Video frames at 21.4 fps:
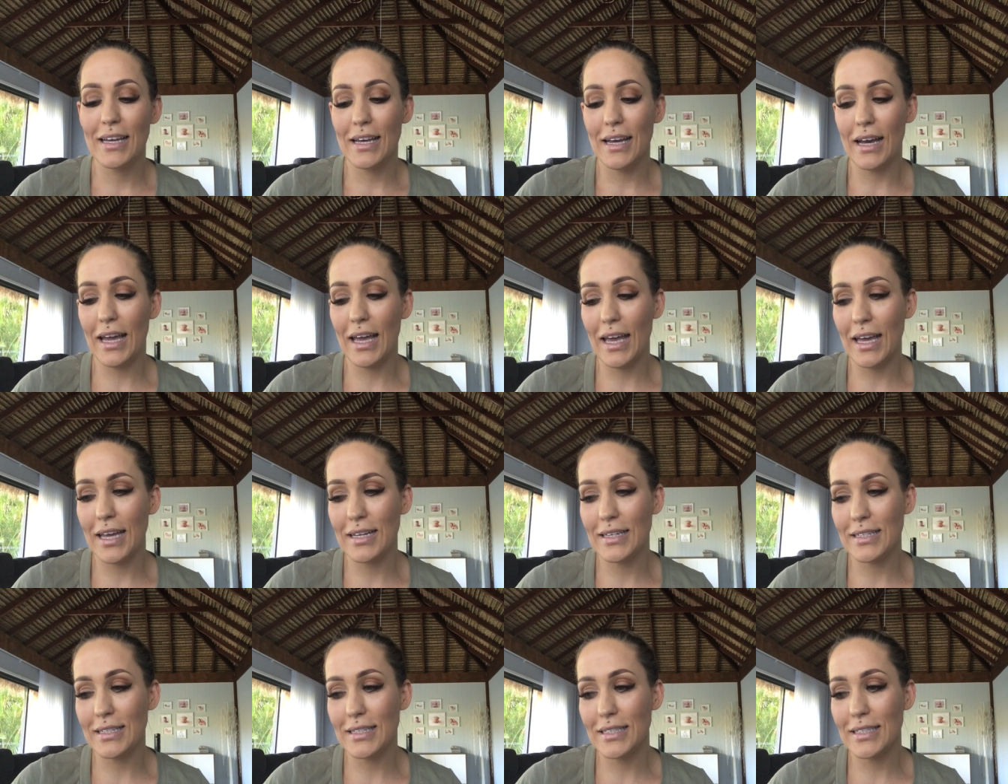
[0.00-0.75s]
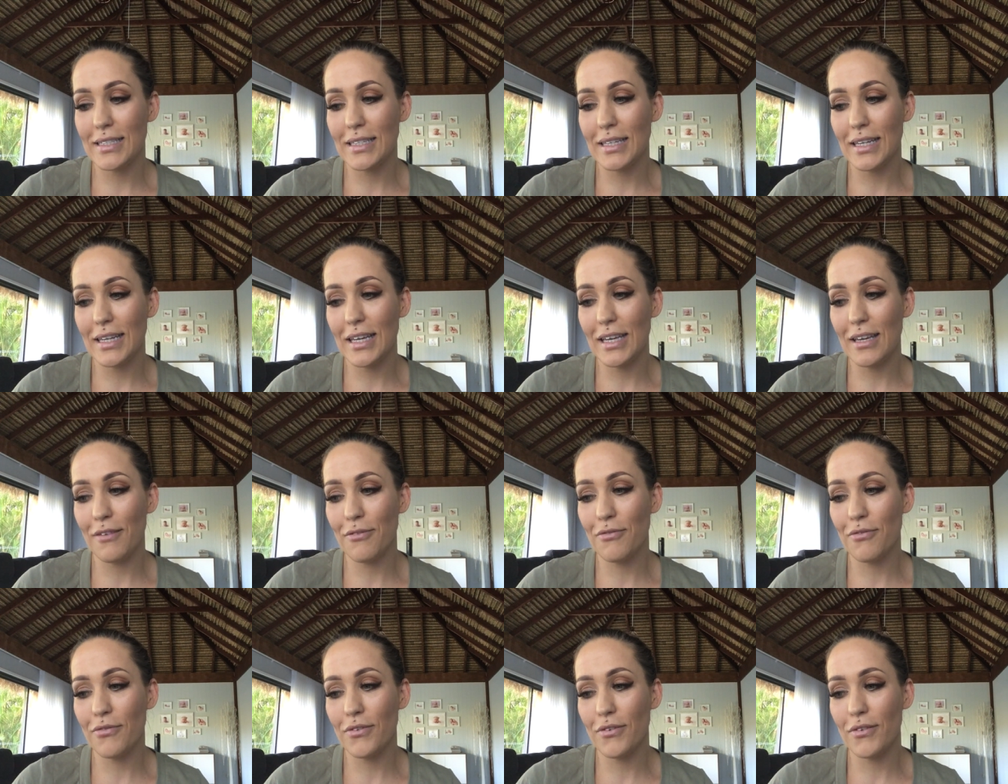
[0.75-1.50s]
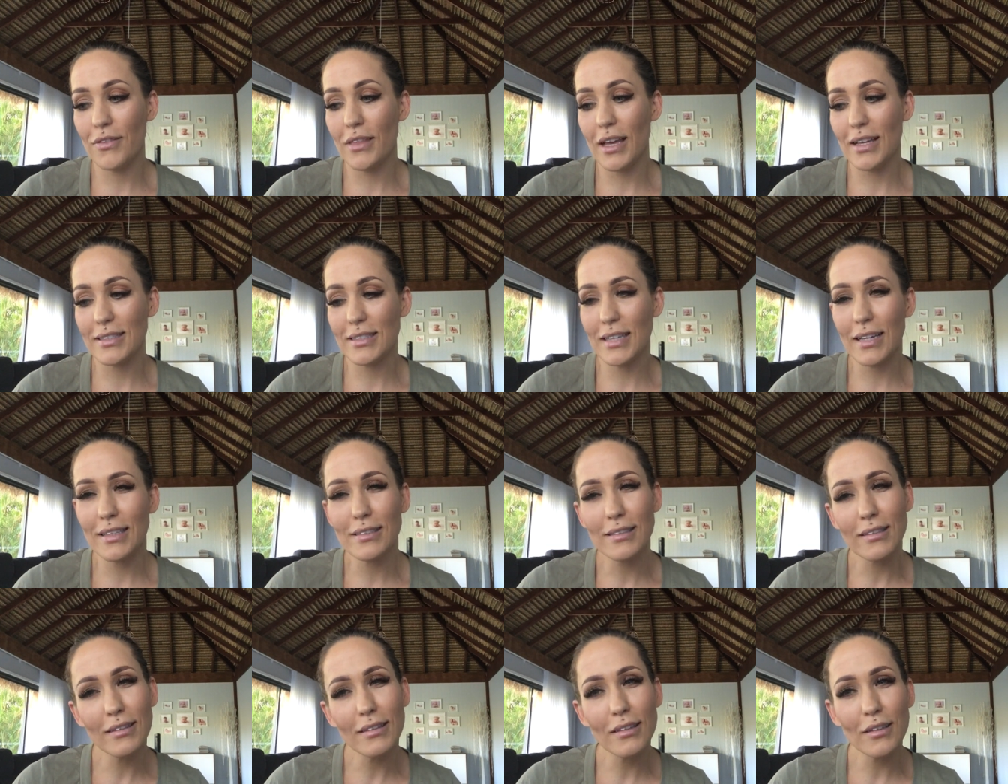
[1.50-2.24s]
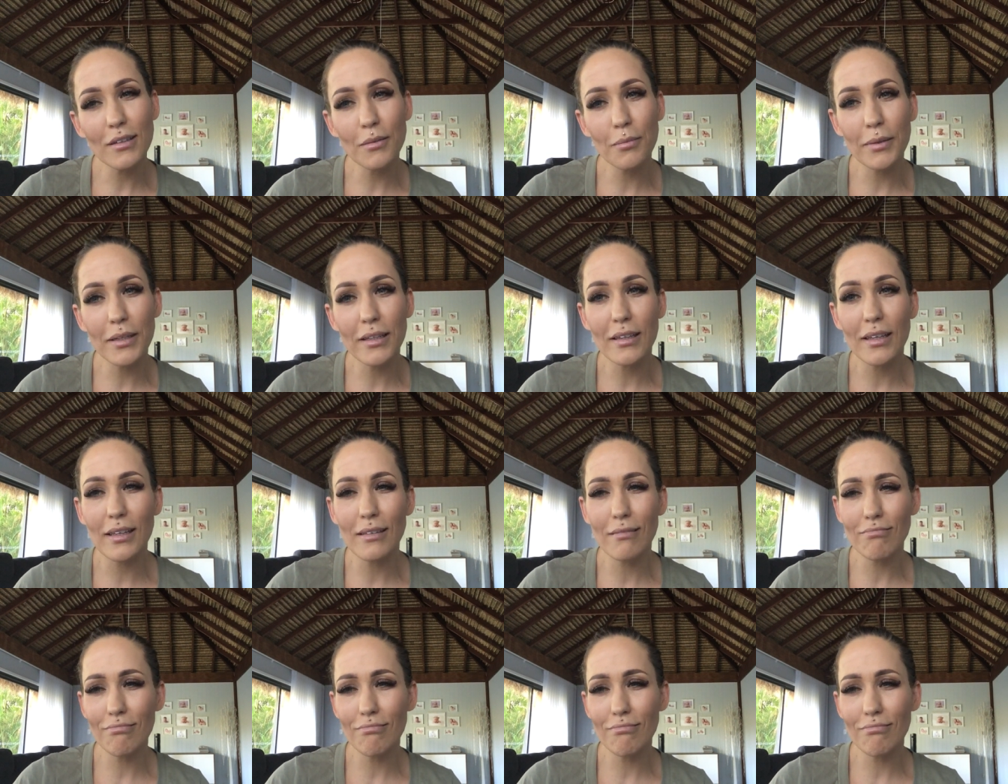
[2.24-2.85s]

And if that sounds a little bit like,